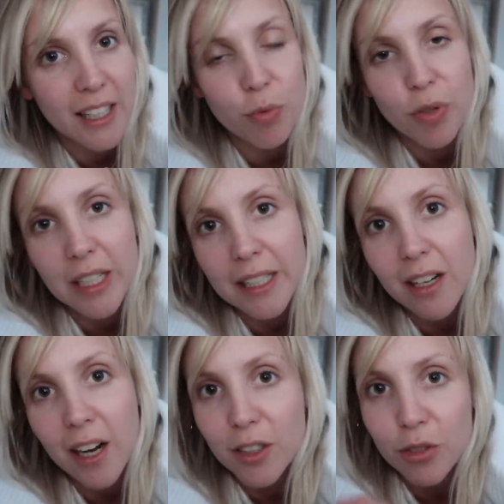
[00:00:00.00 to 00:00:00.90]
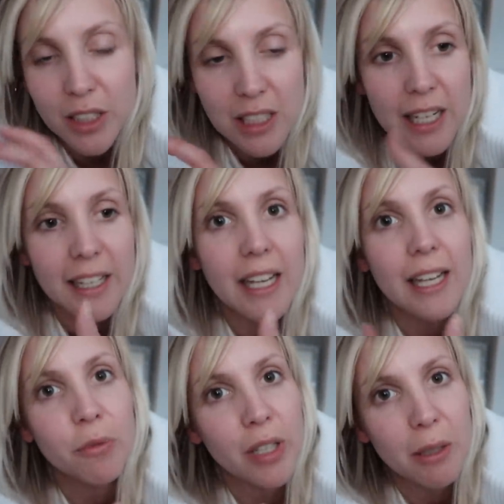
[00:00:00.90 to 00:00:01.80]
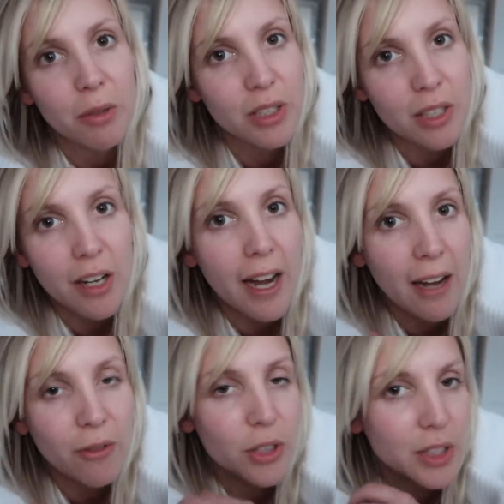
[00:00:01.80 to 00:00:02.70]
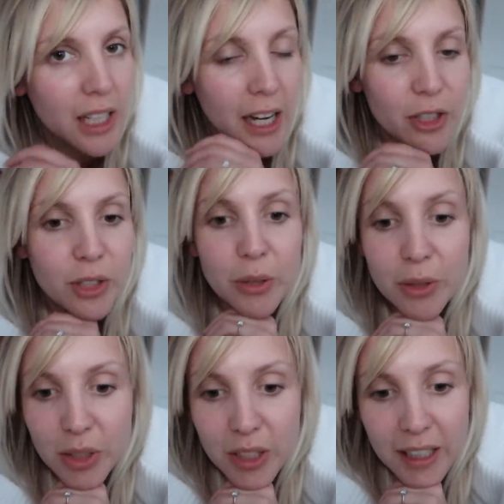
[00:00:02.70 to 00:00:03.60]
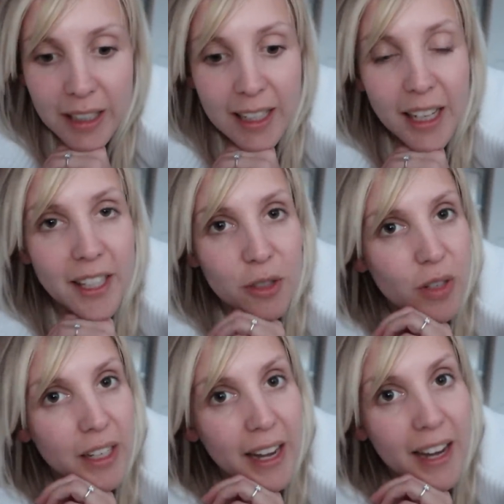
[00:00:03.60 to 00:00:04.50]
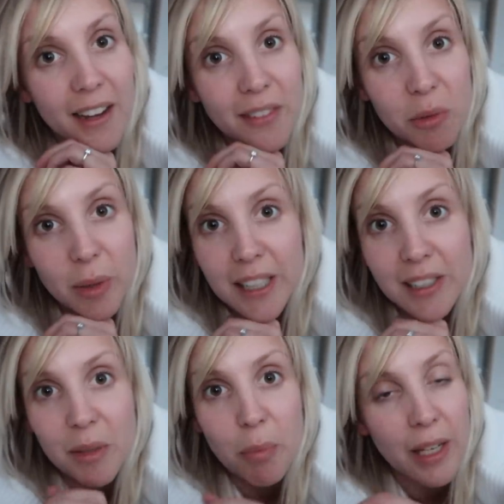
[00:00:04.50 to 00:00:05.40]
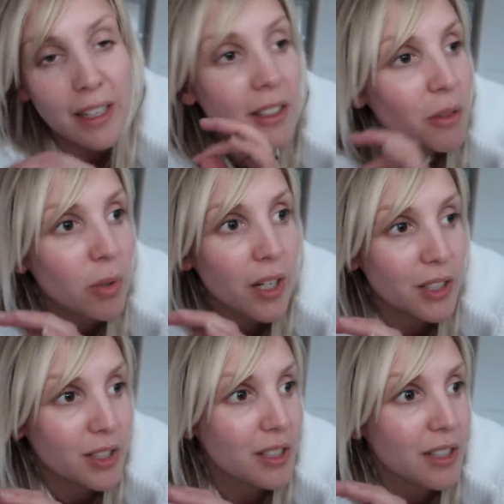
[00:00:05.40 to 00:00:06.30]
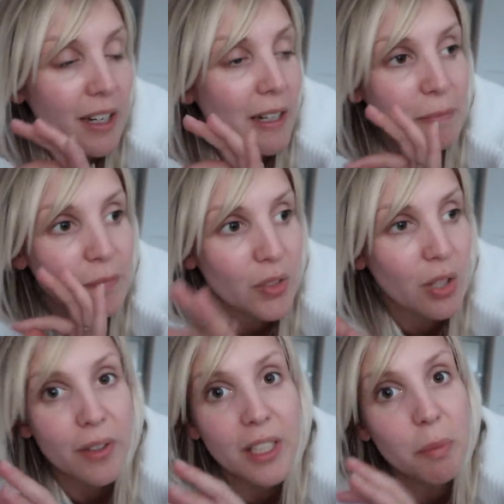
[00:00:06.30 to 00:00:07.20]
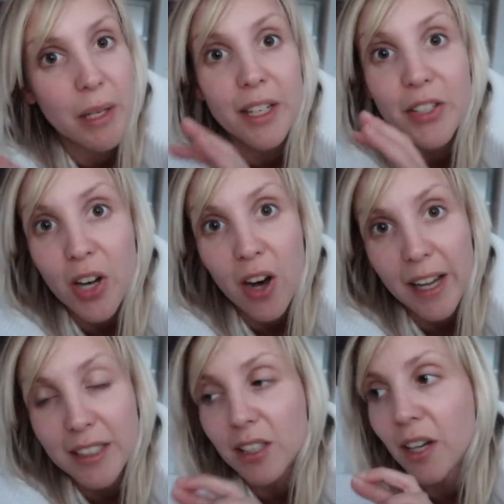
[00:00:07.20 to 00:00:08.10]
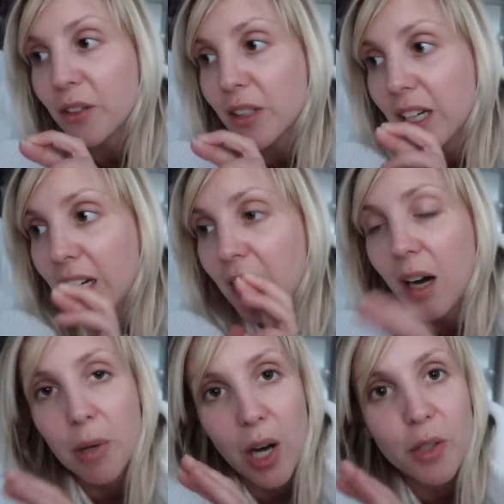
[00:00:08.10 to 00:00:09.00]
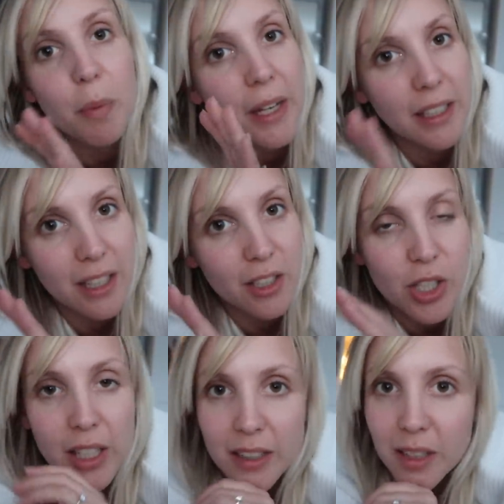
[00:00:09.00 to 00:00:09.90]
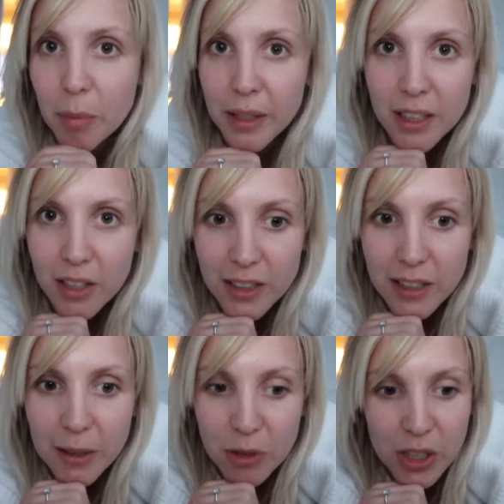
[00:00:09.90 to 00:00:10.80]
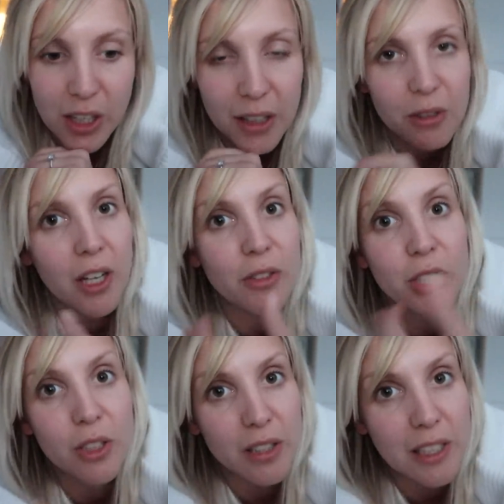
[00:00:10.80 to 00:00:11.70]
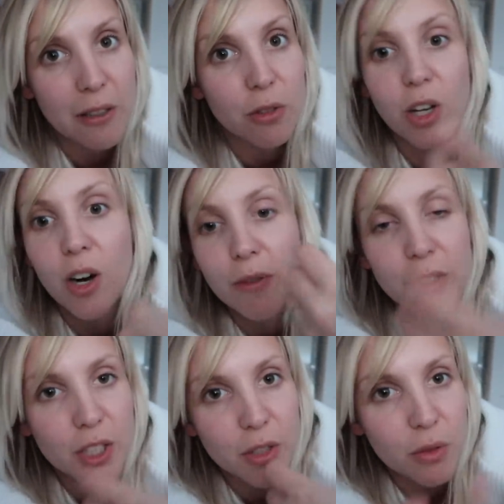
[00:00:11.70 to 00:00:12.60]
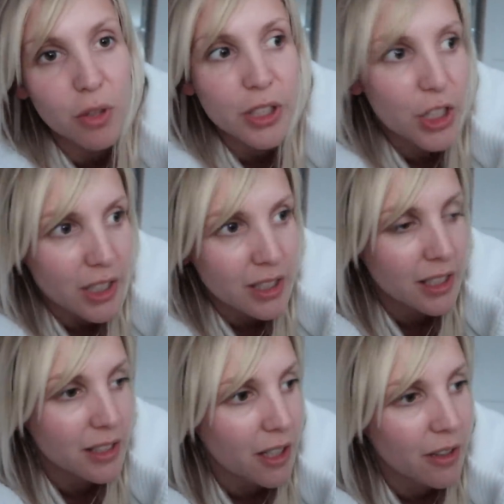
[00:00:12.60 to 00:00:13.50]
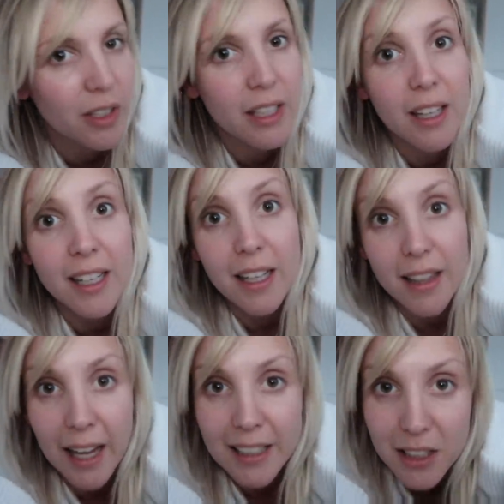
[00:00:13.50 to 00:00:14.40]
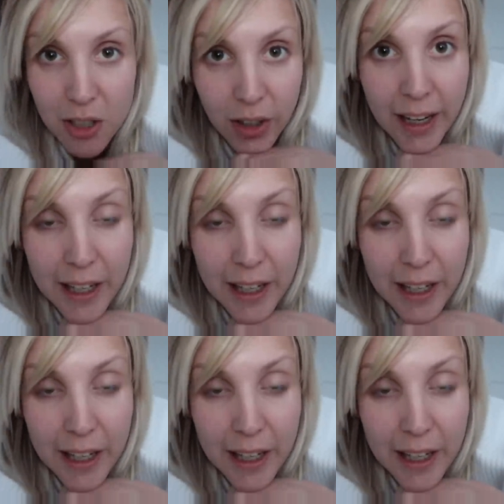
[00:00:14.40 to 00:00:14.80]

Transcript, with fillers: is really like grizzly, really wants to like have lots of cuddles. And that's really how the week's been. The worst of it has been at night, so I'm hoping that she gets a better night's sleep tonight, although she's got this little cough and she's all congested, so that is not